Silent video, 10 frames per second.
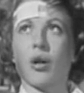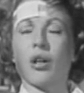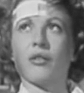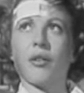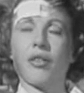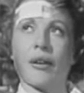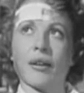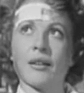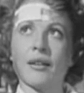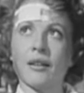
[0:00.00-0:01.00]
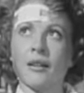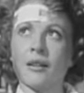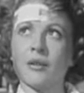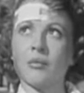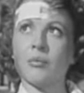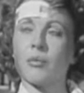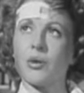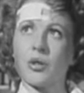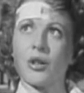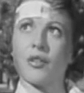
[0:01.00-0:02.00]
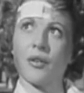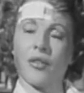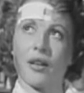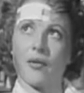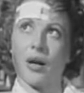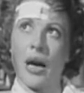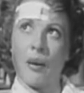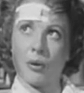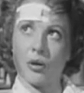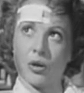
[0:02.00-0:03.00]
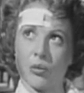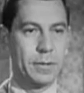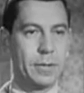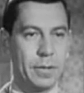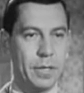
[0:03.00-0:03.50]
Awful thing. Most awful thing ever happened to me.